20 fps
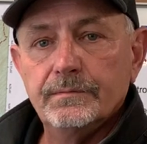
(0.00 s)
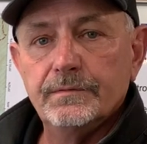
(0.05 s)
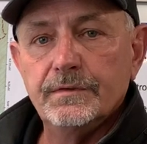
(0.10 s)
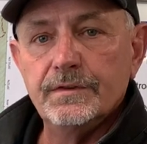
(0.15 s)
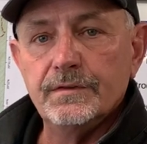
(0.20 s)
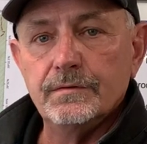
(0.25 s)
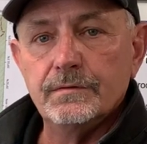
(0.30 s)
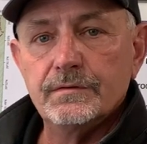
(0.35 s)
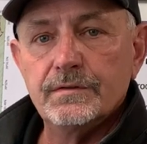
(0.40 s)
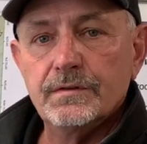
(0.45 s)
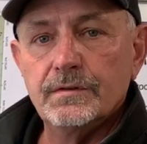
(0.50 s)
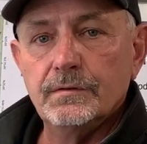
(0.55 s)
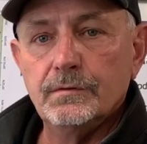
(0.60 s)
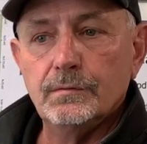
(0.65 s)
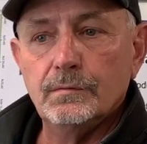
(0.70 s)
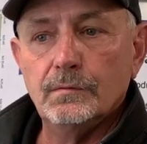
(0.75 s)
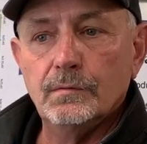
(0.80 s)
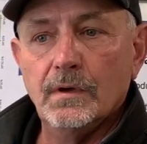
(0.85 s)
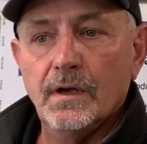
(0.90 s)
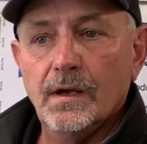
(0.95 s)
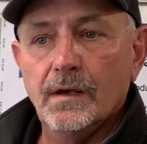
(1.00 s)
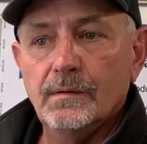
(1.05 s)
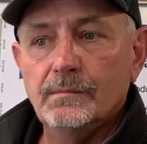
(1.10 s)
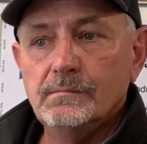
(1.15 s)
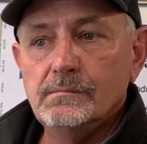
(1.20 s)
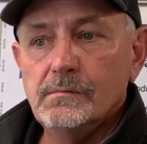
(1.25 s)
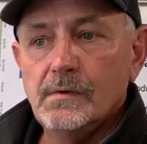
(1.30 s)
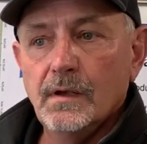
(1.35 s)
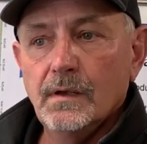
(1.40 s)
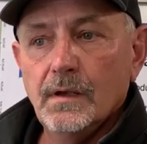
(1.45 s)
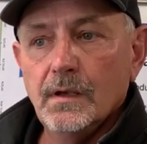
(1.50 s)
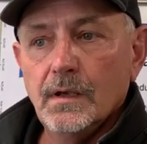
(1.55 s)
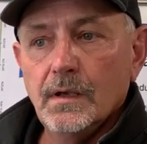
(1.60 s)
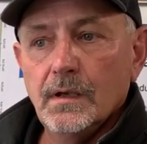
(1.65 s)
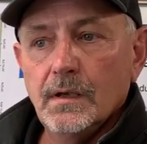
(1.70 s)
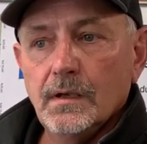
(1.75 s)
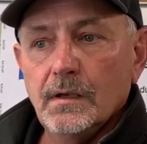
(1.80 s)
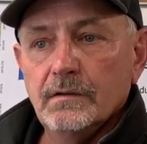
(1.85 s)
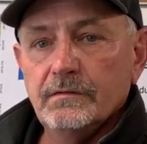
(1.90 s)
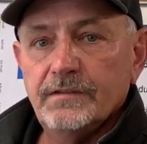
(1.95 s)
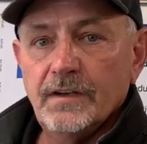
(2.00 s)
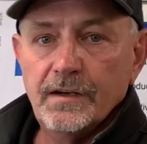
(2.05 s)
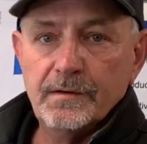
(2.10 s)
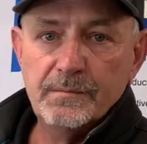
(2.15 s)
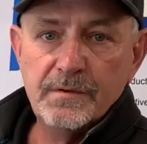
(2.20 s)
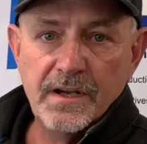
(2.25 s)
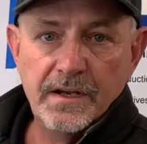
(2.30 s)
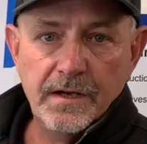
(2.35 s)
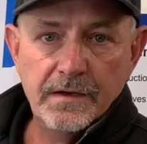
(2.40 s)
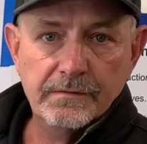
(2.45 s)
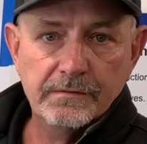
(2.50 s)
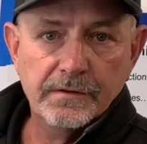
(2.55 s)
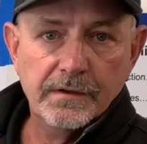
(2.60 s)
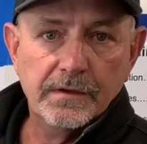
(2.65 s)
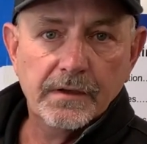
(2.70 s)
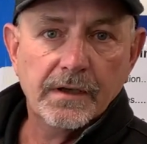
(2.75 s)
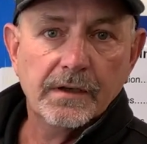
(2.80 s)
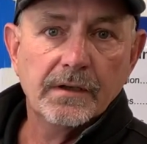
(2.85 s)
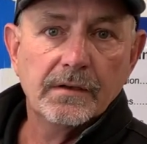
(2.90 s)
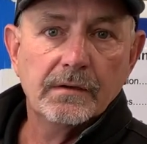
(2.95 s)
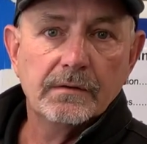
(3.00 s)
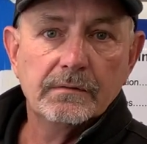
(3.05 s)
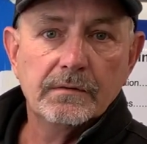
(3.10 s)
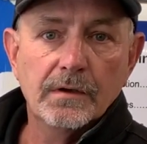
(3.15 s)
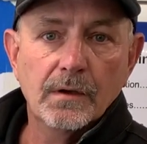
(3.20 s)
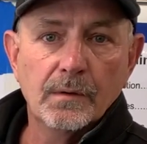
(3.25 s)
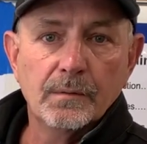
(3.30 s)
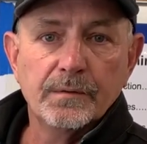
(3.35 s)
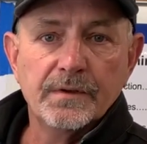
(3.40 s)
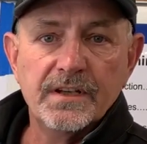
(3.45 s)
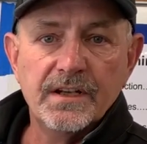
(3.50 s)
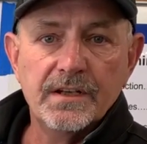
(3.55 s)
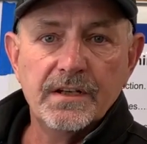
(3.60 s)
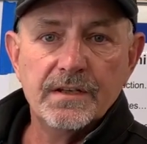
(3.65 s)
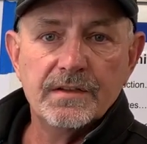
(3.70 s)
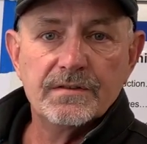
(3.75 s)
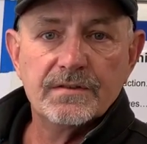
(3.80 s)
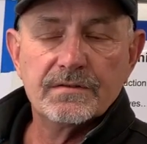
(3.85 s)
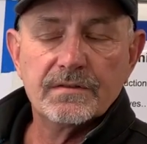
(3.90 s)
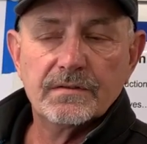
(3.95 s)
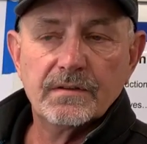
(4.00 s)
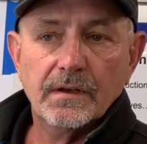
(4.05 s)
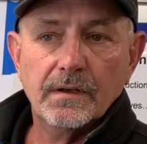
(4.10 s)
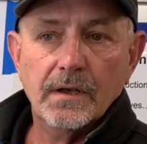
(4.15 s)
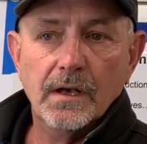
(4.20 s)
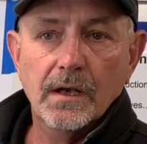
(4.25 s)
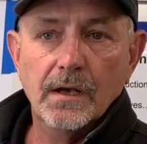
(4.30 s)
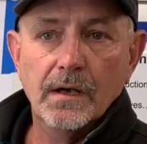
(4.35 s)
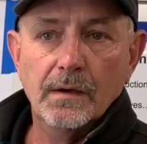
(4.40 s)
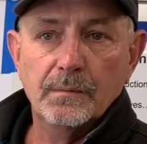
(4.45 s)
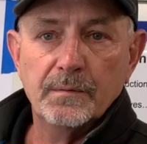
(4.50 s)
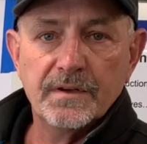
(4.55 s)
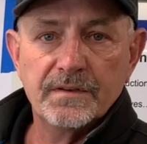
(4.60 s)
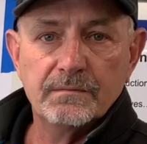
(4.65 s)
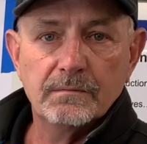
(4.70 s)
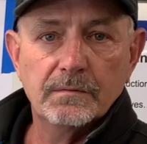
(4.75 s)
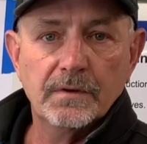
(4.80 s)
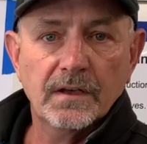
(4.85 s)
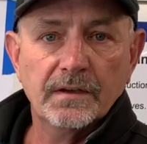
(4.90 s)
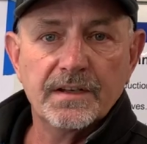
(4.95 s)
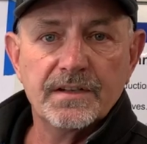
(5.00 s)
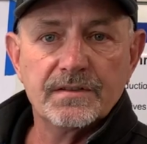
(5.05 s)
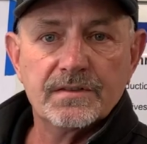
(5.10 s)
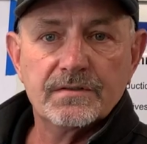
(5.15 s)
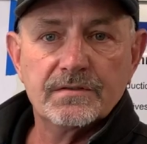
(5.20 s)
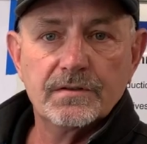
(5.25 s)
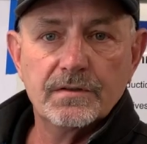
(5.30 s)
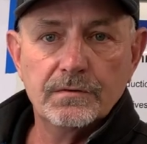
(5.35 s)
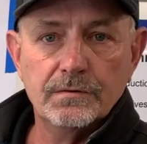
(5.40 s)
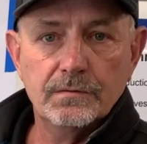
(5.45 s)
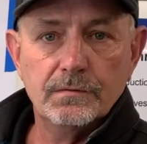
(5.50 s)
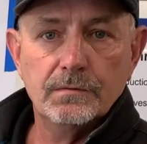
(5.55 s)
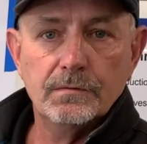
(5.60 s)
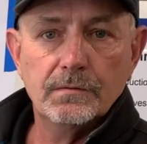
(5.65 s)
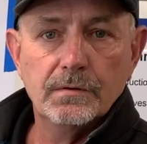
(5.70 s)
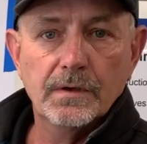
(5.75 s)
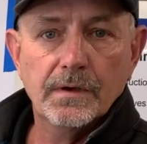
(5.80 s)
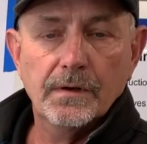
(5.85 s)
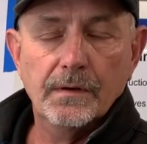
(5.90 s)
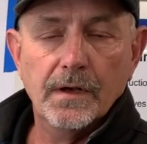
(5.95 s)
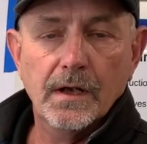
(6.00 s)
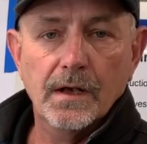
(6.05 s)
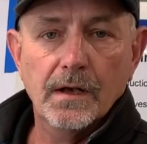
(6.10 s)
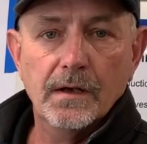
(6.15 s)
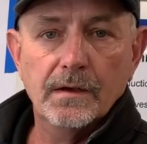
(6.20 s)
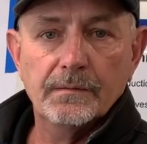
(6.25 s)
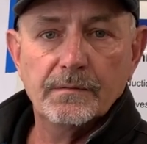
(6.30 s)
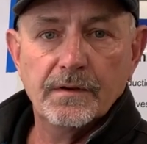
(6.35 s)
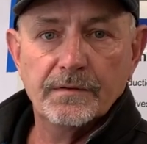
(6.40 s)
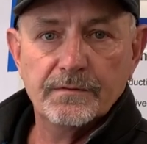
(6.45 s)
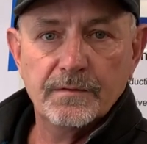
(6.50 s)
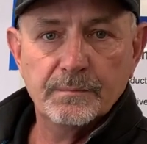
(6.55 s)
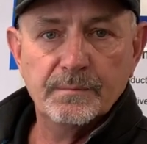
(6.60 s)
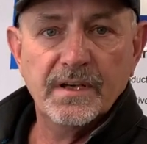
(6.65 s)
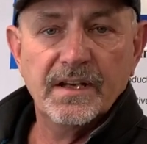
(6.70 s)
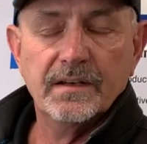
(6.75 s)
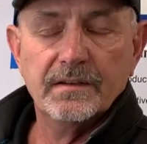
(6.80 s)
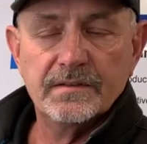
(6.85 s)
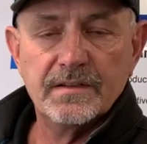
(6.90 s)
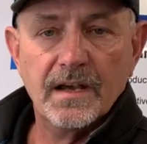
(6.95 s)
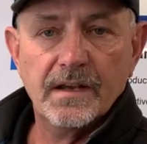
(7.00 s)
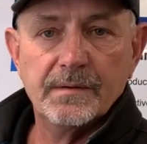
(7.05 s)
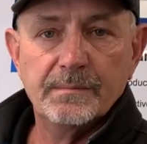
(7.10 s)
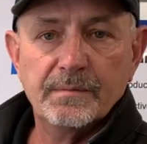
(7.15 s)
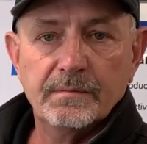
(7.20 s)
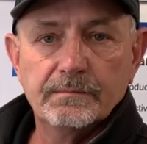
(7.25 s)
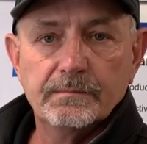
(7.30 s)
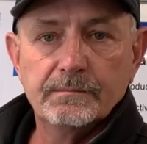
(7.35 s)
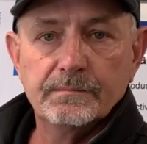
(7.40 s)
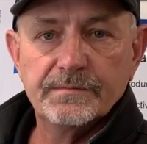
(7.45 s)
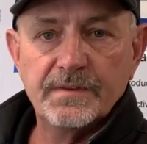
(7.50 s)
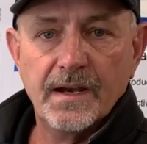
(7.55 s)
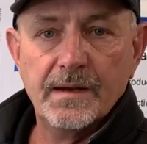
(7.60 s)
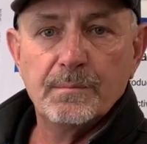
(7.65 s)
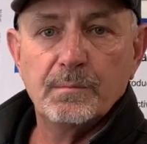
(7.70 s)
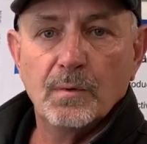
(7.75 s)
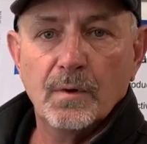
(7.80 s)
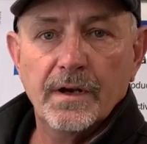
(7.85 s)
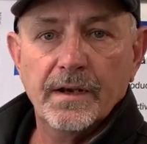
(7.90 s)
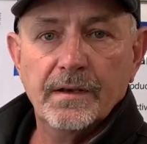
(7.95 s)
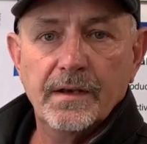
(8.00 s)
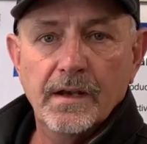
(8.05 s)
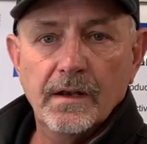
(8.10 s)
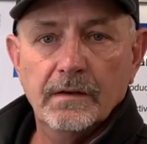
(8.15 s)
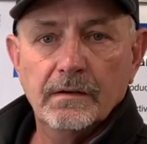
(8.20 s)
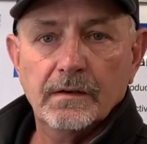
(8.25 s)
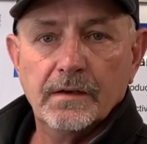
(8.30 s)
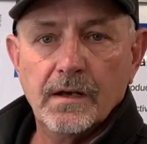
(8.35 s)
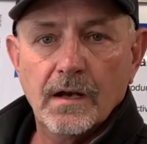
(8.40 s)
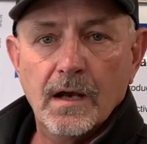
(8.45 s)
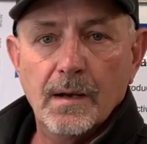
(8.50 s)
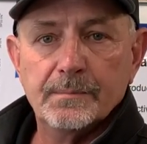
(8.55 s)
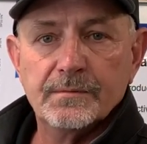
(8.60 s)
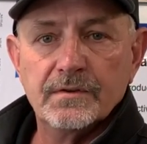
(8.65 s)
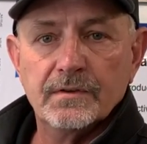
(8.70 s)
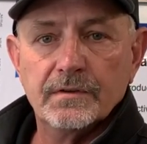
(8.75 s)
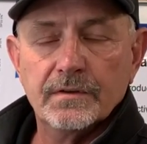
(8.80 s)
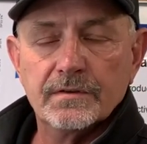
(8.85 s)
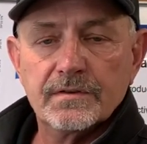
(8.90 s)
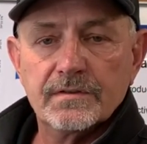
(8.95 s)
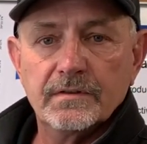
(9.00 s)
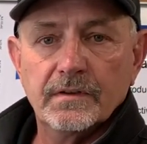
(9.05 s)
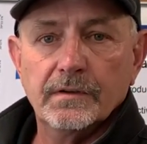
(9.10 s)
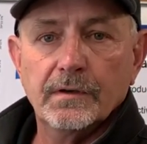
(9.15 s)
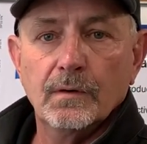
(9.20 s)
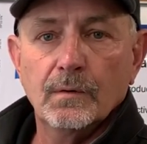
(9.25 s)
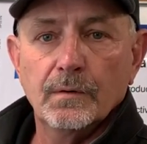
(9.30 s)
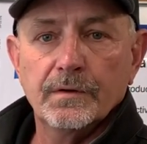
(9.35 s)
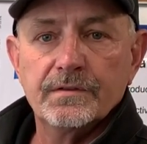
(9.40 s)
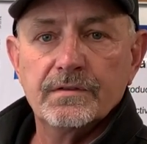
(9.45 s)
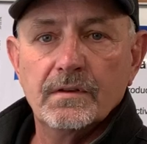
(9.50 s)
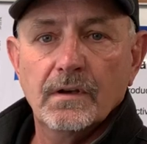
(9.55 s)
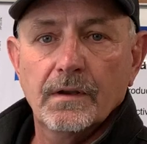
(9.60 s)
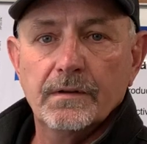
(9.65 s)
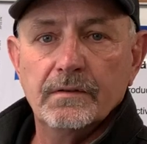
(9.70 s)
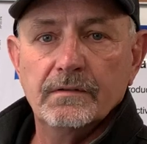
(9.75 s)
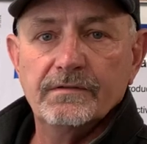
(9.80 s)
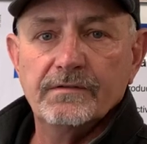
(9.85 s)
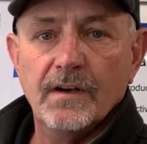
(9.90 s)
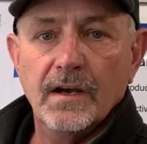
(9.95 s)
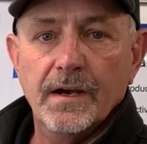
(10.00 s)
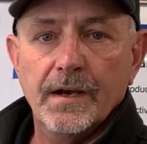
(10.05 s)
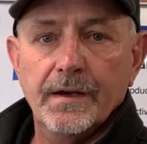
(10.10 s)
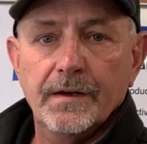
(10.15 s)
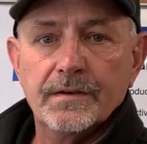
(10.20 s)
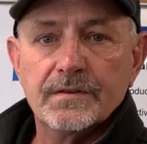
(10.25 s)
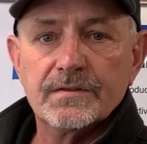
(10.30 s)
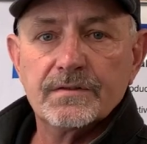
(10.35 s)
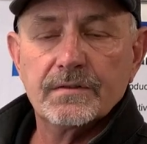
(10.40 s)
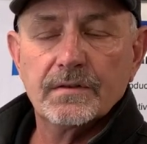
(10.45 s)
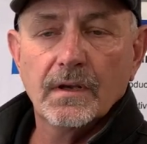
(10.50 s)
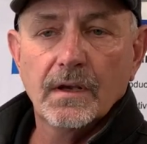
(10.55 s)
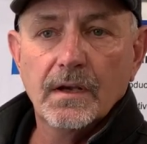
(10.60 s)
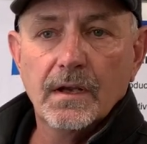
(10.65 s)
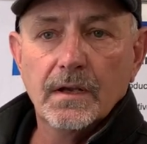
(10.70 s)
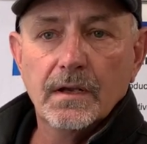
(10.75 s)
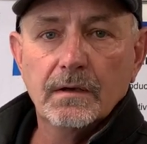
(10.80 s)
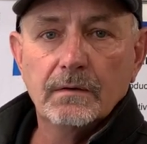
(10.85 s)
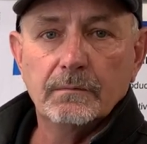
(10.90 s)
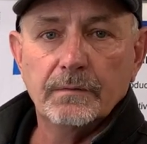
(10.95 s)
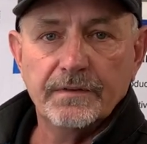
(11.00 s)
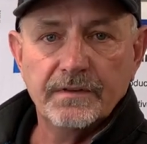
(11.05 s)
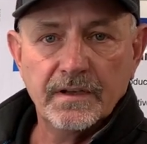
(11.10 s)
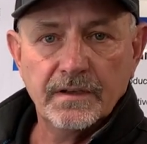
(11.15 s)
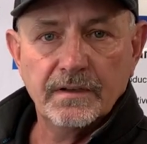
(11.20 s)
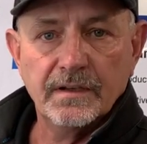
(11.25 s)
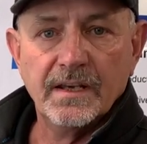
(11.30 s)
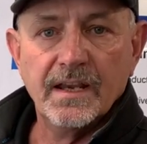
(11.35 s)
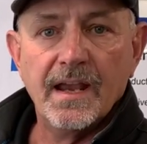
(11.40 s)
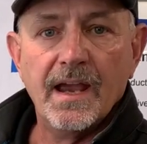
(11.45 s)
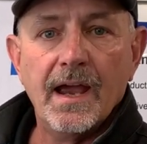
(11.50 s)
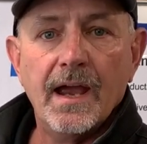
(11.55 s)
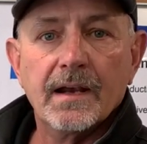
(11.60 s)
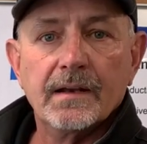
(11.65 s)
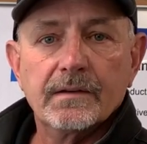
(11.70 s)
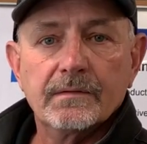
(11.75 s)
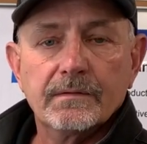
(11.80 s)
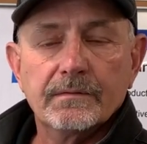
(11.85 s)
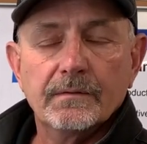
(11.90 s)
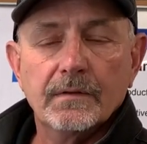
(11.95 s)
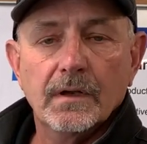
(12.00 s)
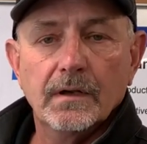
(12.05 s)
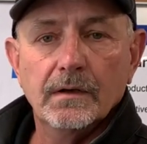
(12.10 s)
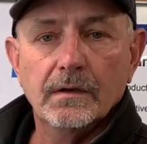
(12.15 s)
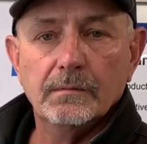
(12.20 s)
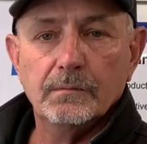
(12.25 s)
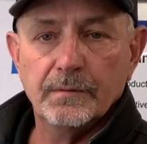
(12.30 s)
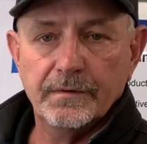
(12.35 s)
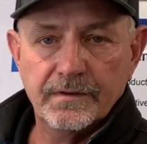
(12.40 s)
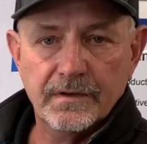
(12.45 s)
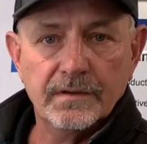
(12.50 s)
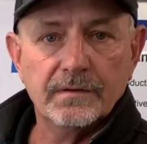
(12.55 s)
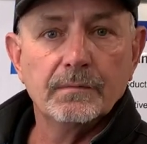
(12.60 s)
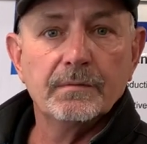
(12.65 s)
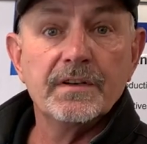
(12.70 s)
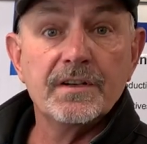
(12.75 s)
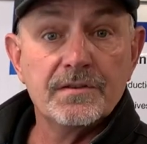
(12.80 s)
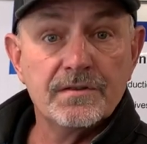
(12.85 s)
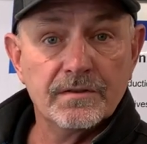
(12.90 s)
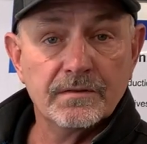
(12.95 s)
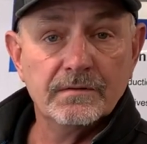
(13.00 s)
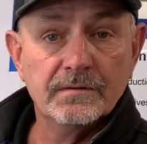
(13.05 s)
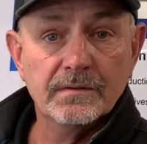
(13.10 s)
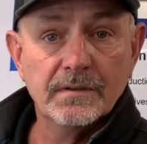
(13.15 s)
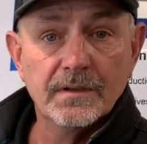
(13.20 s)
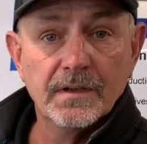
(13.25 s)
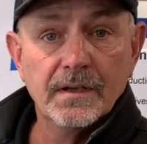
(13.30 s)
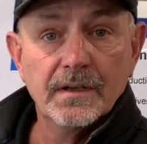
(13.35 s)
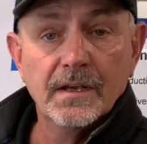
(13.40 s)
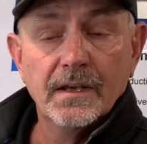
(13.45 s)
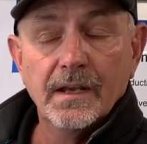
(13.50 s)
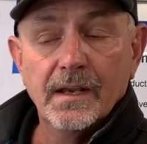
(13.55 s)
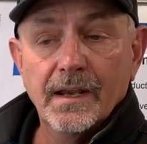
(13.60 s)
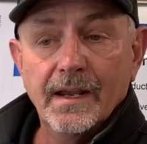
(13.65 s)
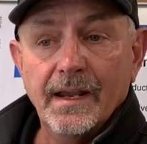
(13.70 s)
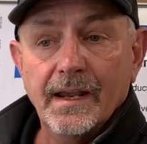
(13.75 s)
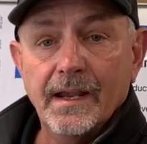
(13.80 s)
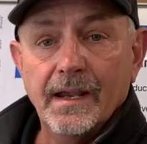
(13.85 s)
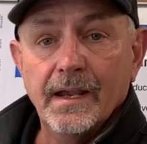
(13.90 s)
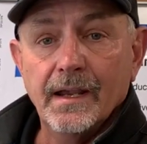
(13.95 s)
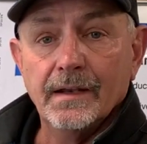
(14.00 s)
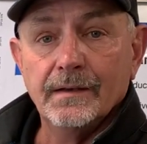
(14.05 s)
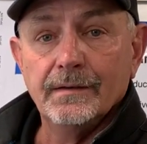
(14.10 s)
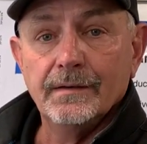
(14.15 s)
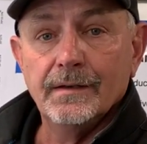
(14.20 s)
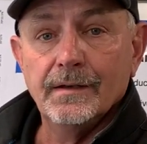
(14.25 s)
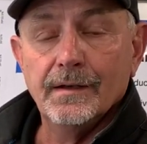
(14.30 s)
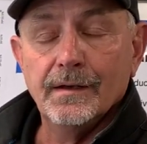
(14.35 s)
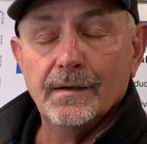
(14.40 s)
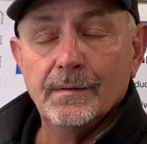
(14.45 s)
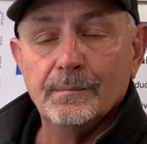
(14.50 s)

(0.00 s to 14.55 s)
due to fire behavior and no needs. We released 2 of the big type 1 helicopters. They're going to other fires within the GAC, within the region. And